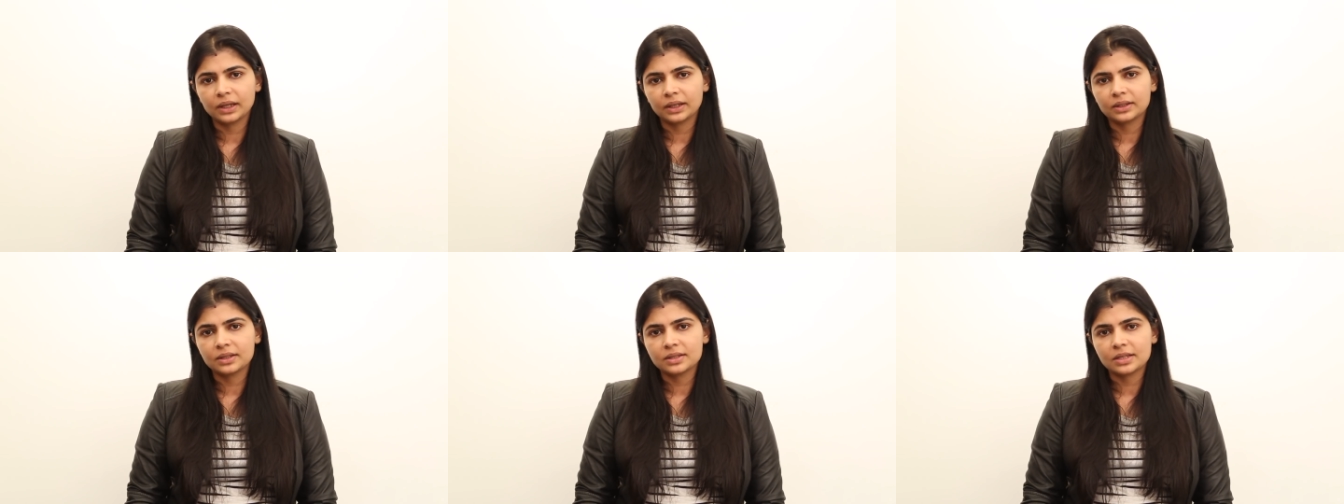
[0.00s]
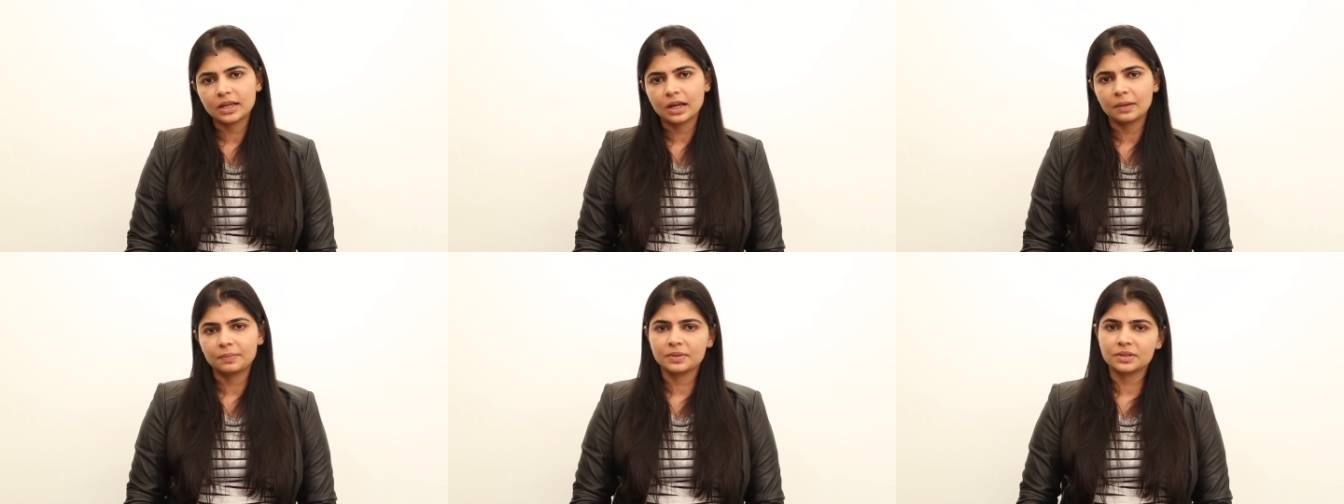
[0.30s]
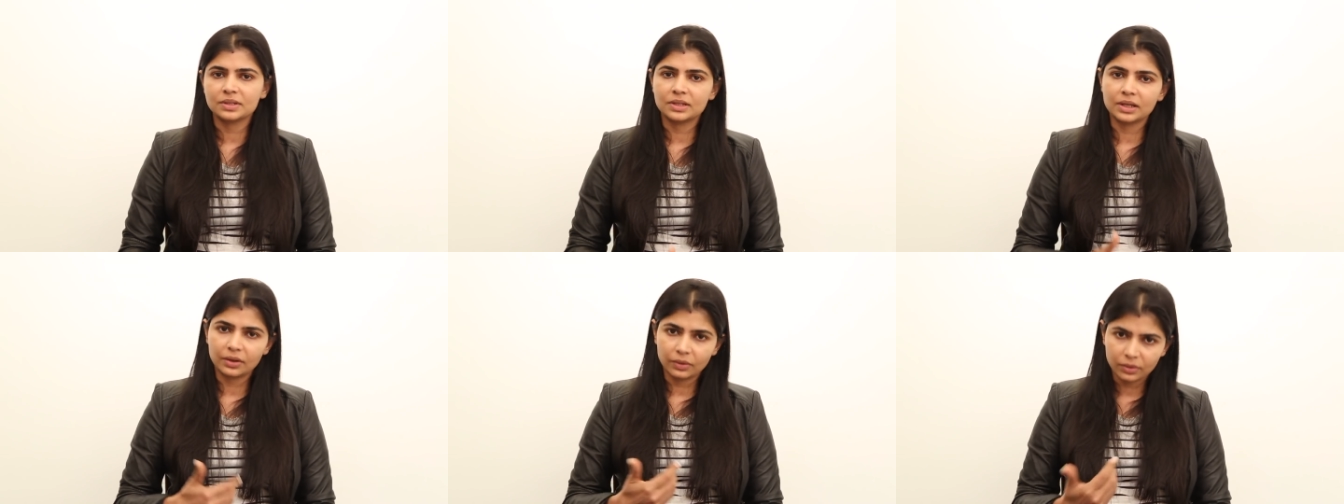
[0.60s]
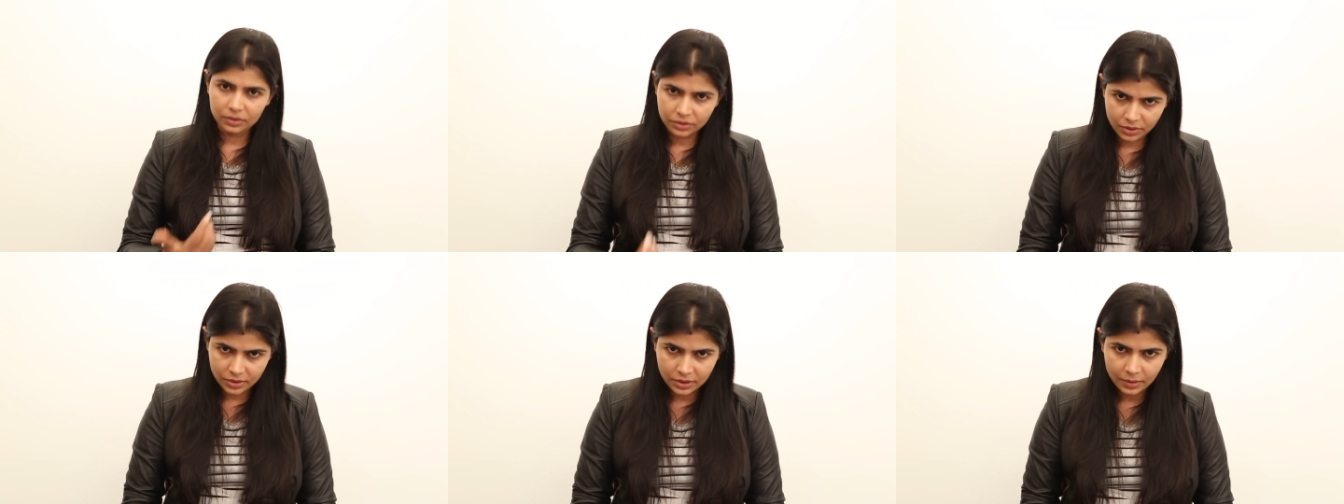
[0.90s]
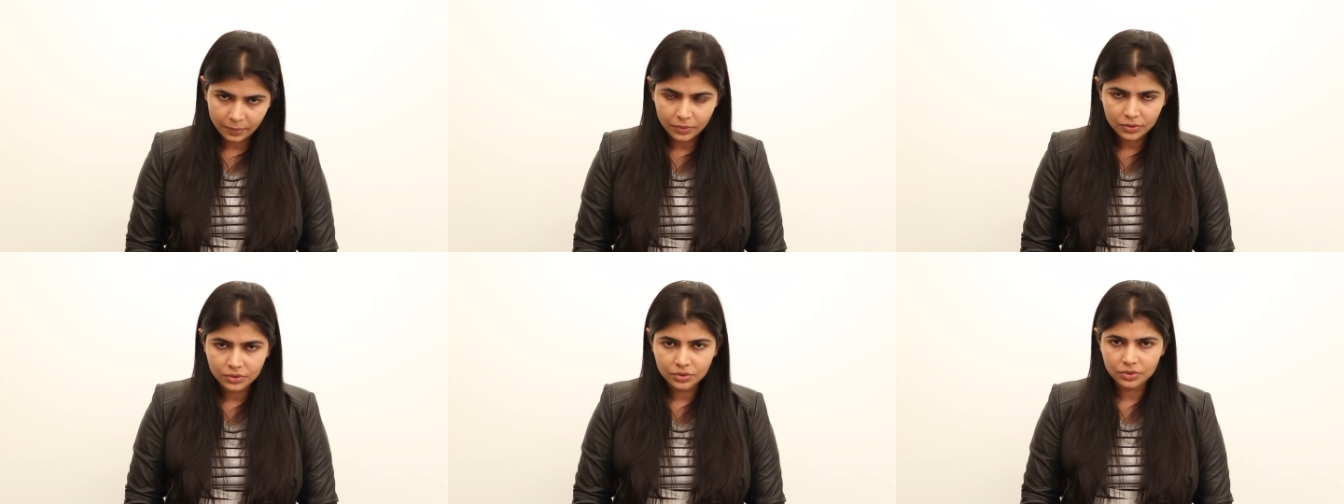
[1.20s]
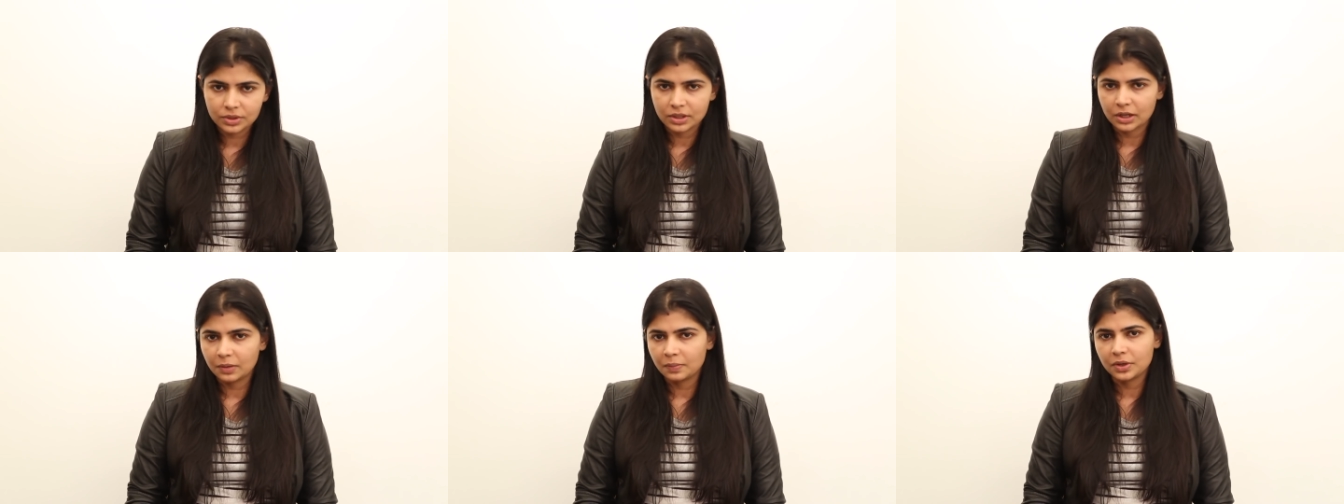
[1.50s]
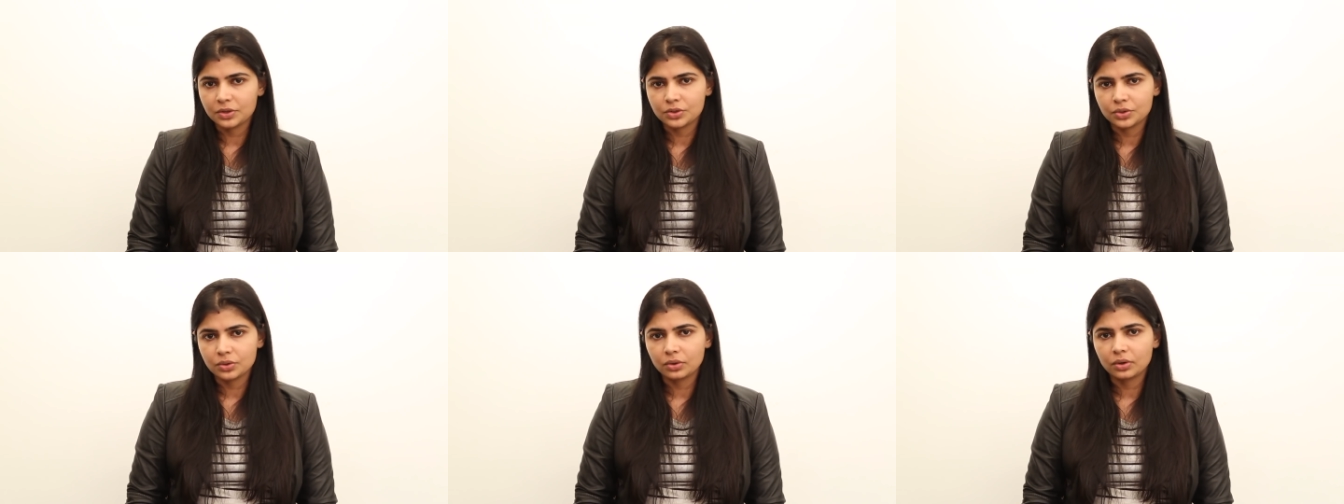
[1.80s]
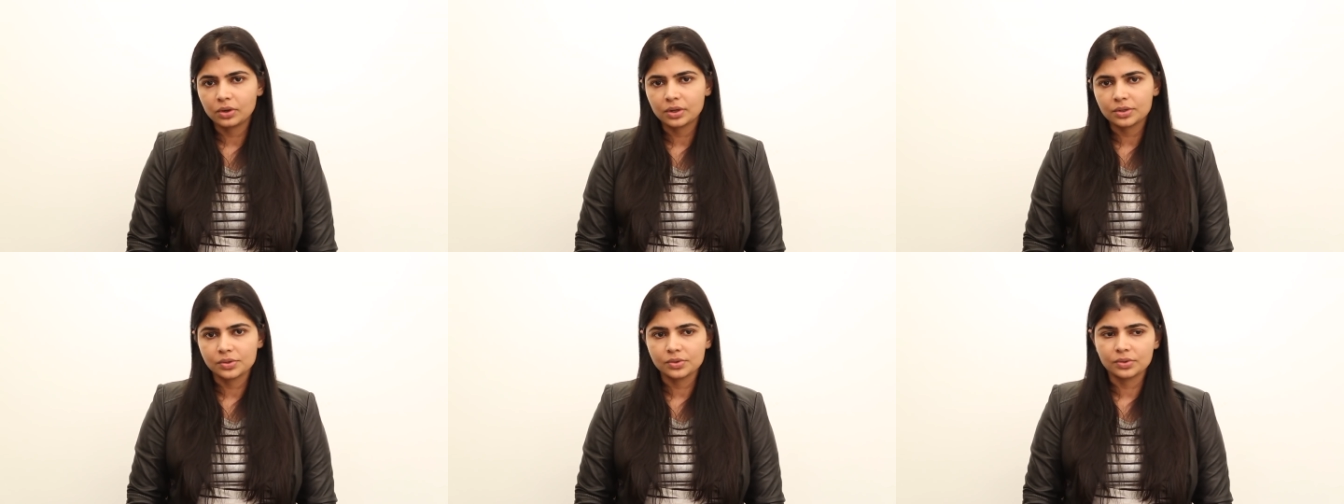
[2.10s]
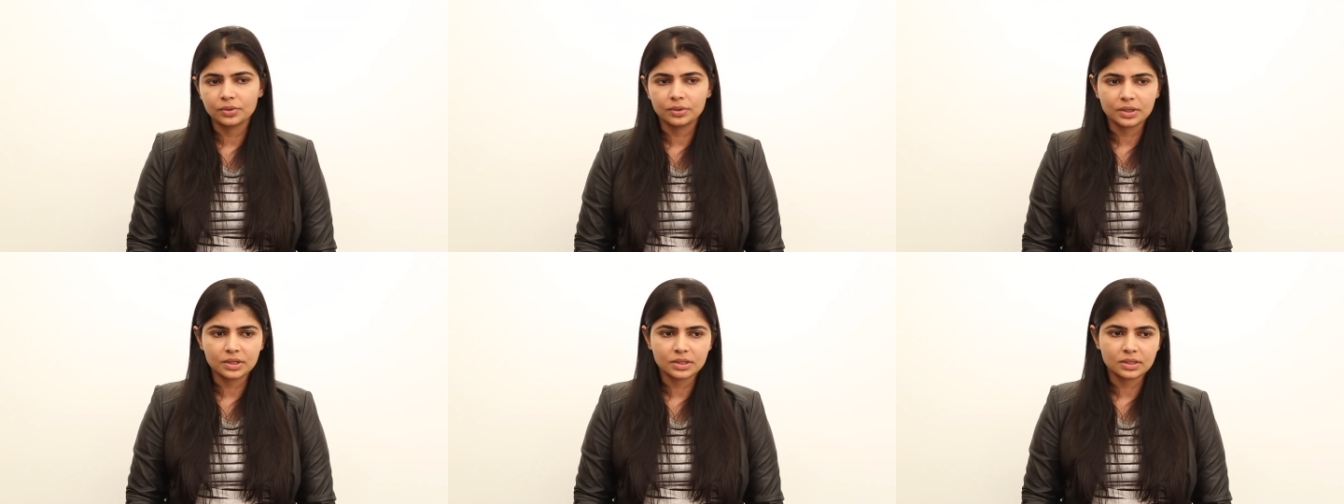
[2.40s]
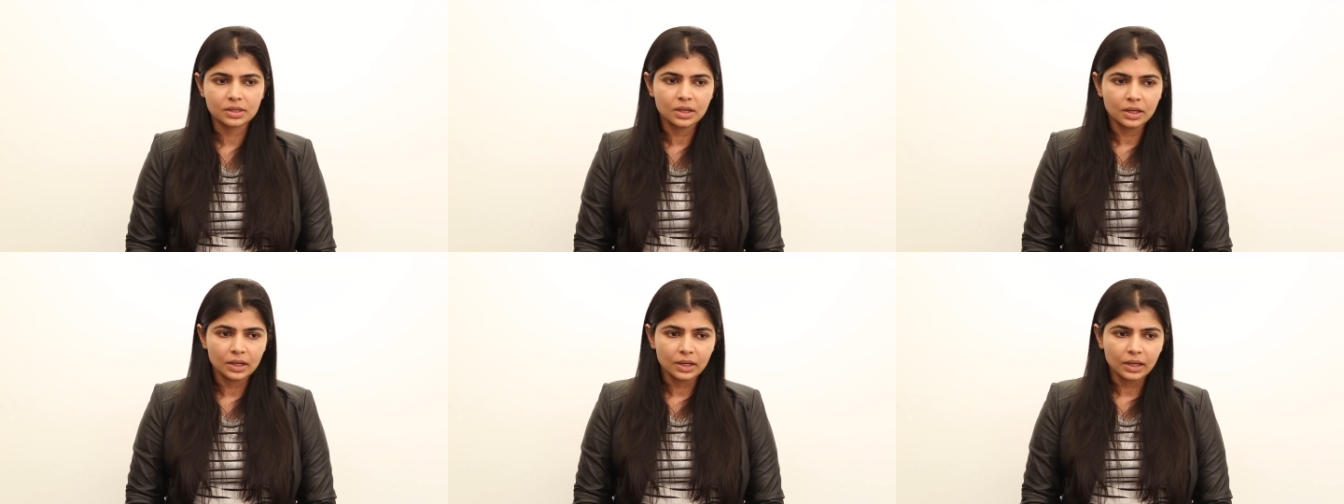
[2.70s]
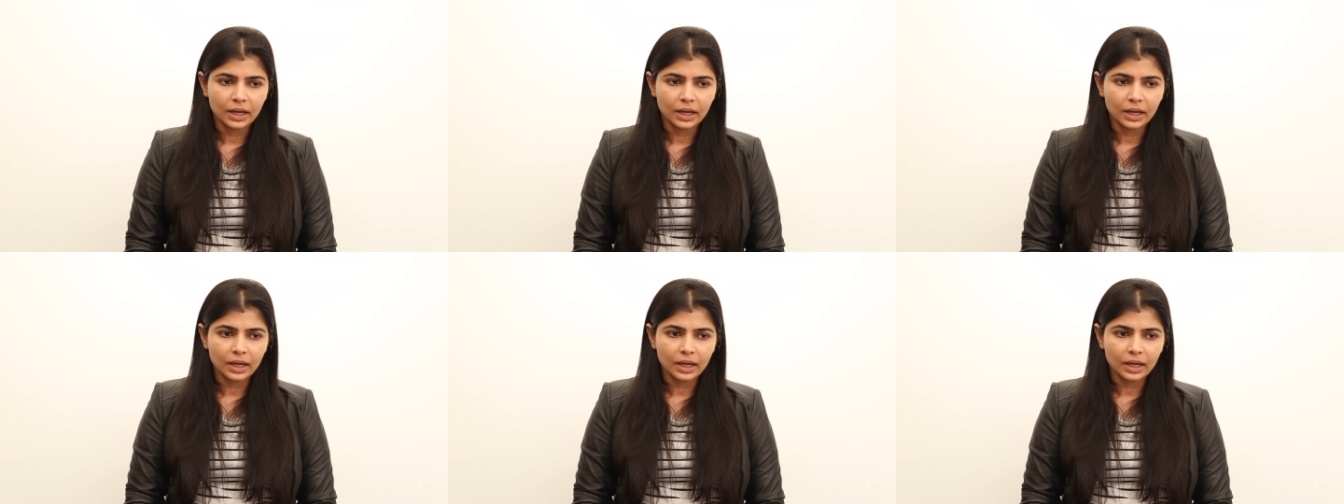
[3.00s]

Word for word: like this happens they are also supposed to send me a show cause notice.